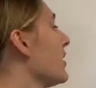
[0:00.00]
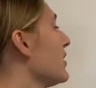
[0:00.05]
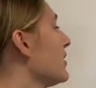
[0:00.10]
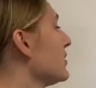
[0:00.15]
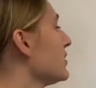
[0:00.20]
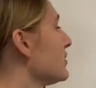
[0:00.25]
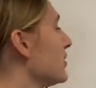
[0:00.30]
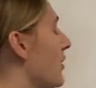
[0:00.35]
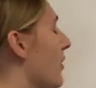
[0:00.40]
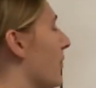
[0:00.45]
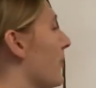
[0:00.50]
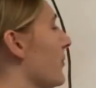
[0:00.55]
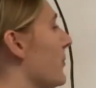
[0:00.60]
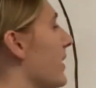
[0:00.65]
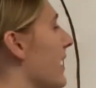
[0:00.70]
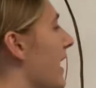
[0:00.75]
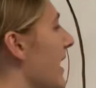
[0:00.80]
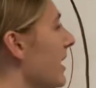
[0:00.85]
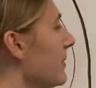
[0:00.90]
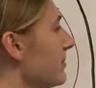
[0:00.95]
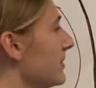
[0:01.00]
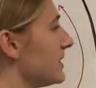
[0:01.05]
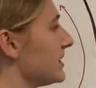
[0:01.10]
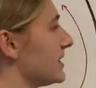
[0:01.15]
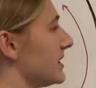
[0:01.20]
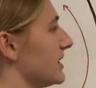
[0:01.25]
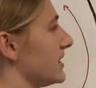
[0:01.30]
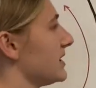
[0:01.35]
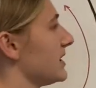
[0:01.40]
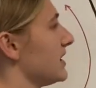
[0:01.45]
So what happens
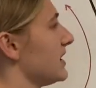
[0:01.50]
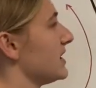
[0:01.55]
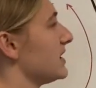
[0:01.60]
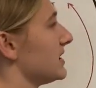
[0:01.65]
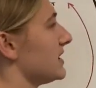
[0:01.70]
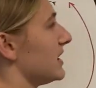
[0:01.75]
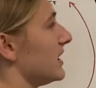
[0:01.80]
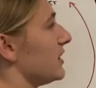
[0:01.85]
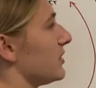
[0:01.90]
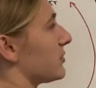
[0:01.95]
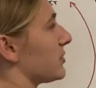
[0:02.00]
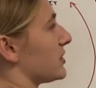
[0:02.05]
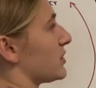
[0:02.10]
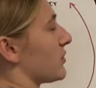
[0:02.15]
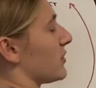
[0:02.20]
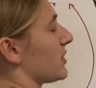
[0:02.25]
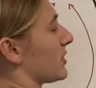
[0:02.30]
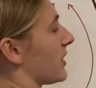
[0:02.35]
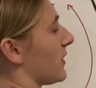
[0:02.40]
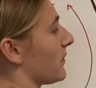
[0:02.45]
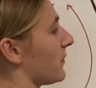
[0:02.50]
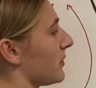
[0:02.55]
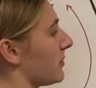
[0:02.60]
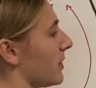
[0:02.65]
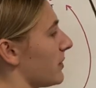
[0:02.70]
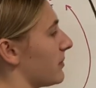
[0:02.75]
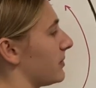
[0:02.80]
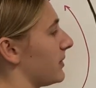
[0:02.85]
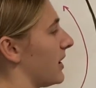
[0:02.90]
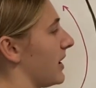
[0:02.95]
is this T3 is going to come from our
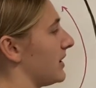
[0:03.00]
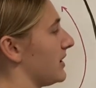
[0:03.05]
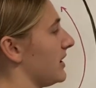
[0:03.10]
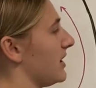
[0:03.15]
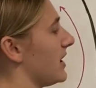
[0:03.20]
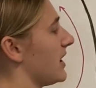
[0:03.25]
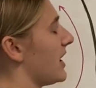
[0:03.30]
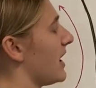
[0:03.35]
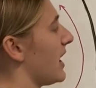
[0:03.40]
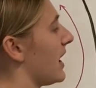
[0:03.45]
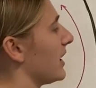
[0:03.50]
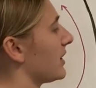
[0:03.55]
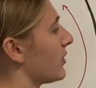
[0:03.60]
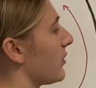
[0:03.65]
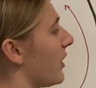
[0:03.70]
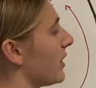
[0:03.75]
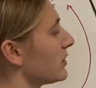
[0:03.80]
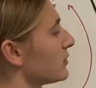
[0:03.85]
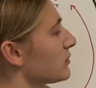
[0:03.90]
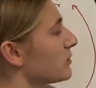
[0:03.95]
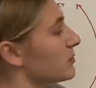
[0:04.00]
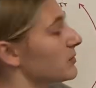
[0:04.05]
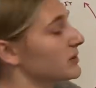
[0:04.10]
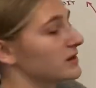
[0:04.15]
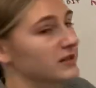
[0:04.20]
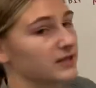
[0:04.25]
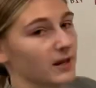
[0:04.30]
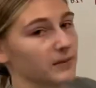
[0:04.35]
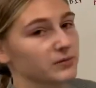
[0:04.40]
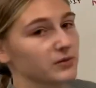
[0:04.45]
blood and go onto a
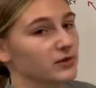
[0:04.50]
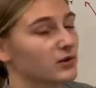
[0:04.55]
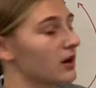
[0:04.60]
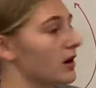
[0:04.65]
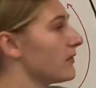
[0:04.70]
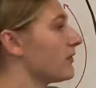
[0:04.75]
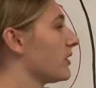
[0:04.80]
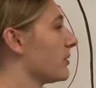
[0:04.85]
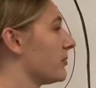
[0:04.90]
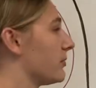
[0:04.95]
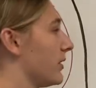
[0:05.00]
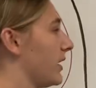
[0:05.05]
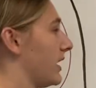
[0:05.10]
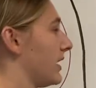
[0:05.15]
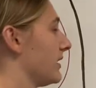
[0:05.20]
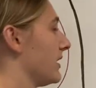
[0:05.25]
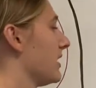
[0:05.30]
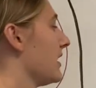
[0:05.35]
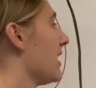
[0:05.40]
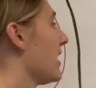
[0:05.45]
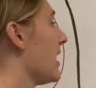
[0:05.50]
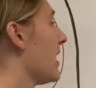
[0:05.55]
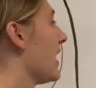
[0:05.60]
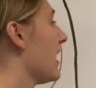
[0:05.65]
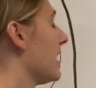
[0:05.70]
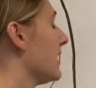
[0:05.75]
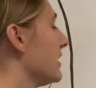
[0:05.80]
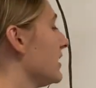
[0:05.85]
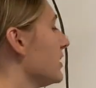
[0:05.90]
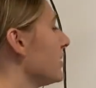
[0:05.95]
receptor of our brain.
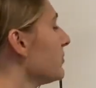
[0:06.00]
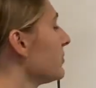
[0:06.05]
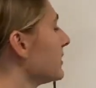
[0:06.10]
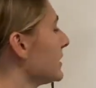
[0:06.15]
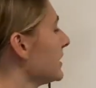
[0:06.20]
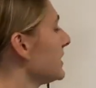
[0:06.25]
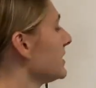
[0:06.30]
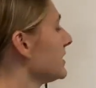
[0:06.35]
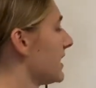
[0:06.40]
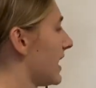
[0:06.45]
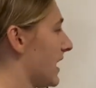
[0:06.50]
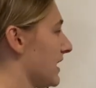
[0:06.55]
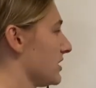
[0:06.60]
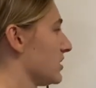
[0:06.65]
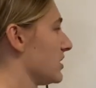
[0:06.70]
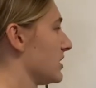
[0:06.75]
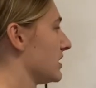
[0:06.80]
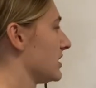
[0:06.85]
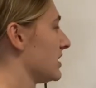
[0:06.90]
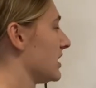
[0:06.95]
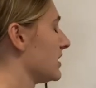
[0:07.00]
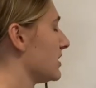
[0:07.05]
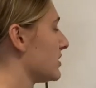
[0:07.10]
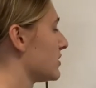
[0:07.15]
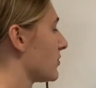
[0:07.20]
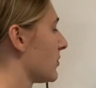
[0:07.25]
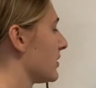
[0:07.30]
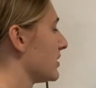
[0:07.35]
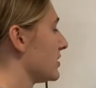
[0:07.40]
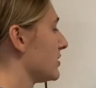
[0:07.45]
And here when it attaches, it is
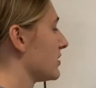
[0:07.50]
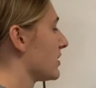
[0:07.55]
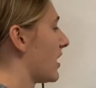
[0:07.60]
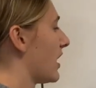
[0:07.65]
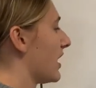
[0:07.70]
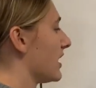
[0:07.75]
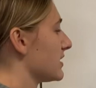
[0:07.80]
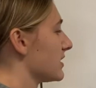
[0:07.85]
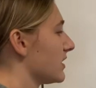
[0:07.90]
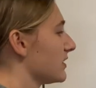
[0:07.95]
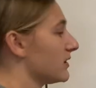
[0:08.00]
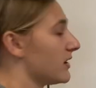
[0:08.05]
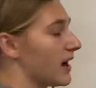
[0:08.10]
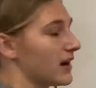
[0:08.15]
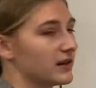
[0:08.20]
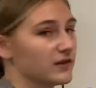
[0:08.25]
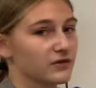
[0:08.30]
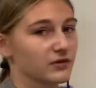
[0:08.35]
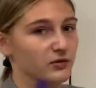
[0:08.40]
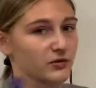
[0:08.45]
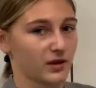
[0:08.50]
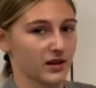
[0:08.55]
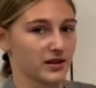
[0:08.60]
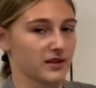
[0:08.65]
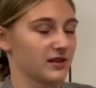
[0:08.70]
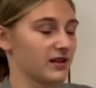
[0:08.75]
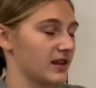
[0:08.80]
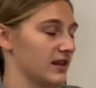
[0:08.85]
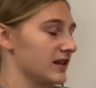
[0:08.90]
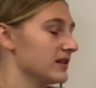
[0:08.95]
going to cause a lot of great
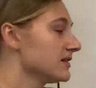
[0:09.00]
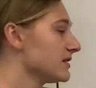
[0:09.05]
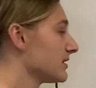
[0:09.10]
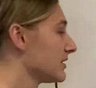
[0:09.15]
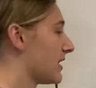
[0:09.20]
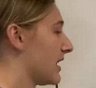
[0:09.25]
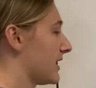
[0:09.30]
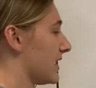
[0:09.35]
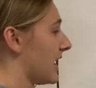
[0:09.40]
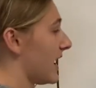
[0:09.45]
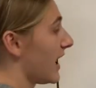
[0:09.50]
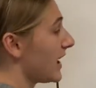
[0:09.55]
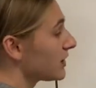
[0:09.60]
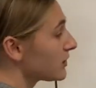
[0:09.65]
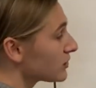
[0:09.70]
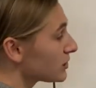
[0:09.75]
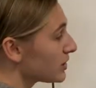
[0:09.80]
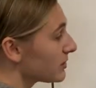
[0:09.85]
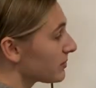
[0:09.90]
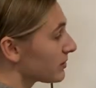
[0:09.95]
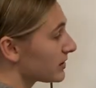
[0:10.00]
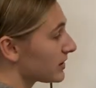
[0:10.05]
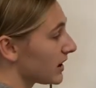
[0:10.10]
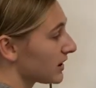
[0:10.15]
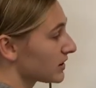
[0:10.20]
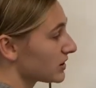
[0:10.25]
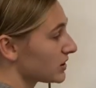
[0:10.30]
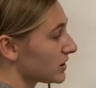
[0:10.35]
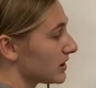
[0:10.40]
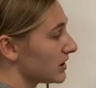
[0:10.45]
things like energy
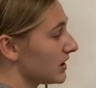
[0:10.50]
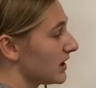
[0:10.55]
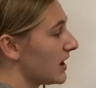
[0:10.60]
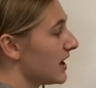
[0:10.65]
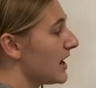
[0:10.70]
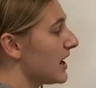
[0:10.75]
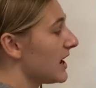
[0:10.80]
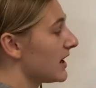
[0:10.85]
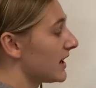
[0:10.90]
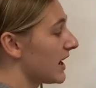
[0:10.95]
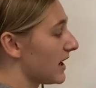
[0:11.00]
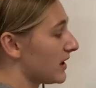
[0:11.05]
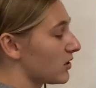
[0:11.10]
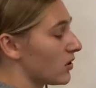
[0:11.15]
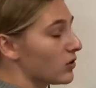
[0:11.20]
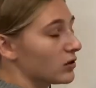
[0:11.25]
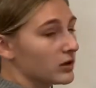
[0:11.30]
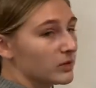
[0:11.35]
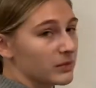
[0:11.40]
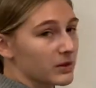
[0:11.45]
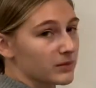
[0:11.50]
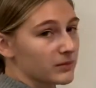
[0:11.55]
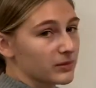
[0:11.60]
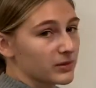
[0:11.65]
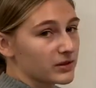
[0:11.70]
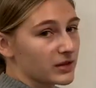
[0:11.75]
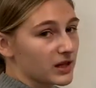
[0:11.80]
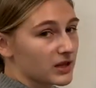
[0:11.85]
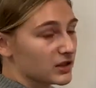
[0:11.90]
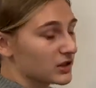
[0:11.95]
production, catecholamine
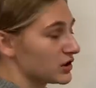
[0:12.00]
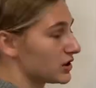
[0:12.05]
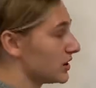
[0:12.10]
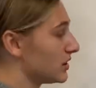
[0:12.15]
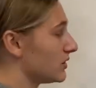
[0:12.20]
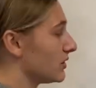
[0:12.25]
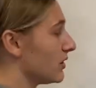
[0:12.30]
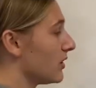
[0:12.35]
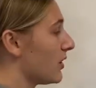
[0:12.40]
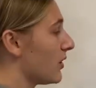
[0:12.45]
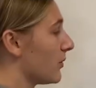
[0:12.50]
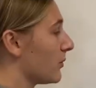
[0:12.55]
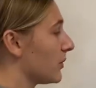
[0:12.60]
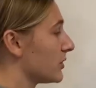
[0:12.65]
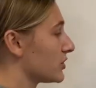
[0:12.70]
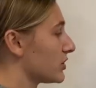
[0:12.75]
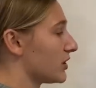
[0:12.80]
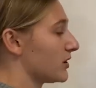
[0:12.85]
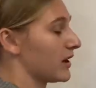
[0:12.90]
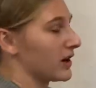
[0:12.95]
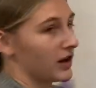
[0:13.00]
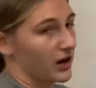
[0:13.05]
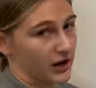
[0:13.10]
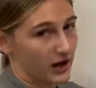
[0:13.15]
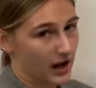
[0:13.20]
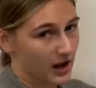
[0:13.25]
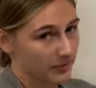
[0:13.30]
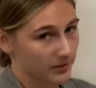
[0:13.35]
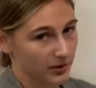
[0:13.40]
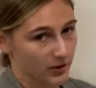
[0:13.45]
production, which are like our
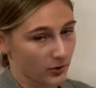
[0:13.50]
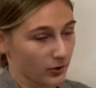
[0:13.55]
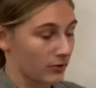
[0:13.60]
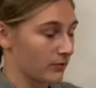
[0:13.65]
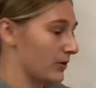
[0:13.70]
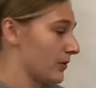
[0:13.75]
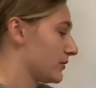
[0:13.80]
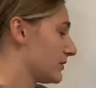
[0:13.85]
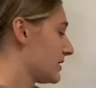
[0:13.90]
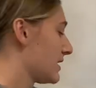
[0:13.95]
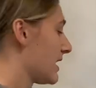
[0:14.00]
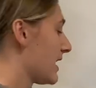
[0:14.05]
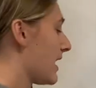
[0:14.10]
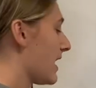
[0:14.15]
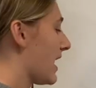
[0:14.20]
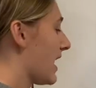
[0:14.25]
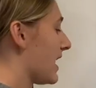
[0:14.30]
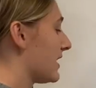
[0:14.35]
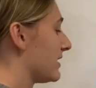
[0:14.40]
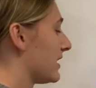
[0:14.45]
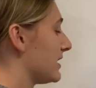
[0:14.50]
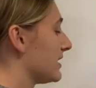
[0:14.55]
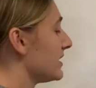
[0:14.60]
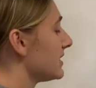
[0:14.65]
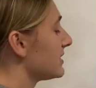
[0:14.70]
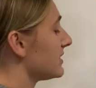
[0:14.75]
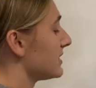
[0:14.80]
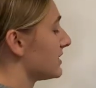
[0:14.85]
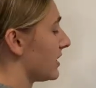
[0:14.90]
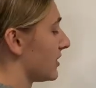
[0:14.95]
happy hormones, and then
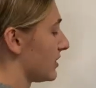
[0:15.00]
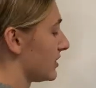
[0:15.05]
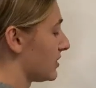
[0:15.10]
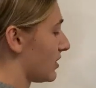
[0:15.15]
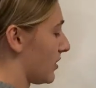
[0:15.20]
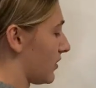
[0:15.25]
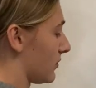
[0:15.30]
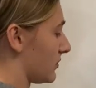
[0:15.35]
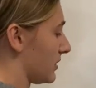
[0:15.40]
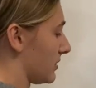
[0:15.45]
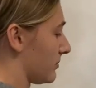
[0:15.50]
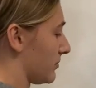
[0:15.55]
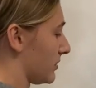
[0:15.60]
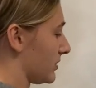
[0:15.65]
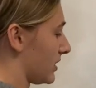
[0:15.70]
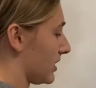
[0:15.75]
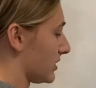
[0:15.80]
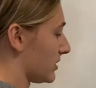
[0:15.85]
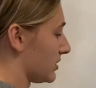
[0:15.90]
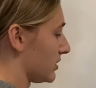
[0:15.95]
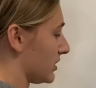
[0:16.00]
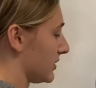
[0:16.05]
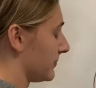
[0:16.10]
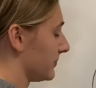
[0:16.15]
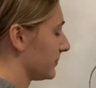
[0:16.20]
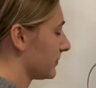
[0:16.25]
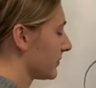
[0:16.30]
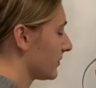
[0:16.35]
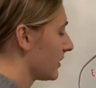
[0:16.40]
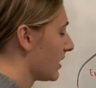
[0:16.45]
serotonin production
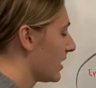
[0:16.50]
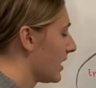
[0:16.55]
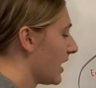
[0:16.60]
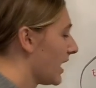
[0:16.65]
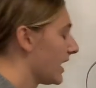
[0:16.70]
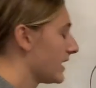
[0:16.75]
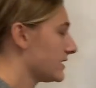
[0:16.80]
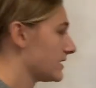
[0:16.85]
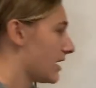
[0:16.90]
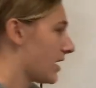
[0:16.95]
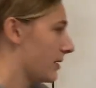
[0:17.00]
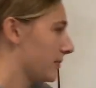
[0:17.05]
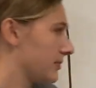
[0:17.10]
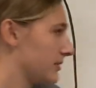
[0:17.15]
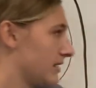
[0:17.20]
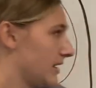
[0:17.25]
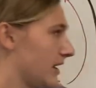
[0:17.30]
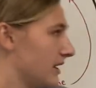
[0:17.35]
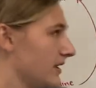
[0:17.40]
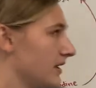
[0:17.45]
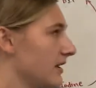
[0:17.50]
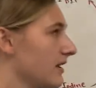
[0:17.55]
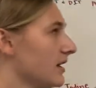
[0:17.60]
and uptake.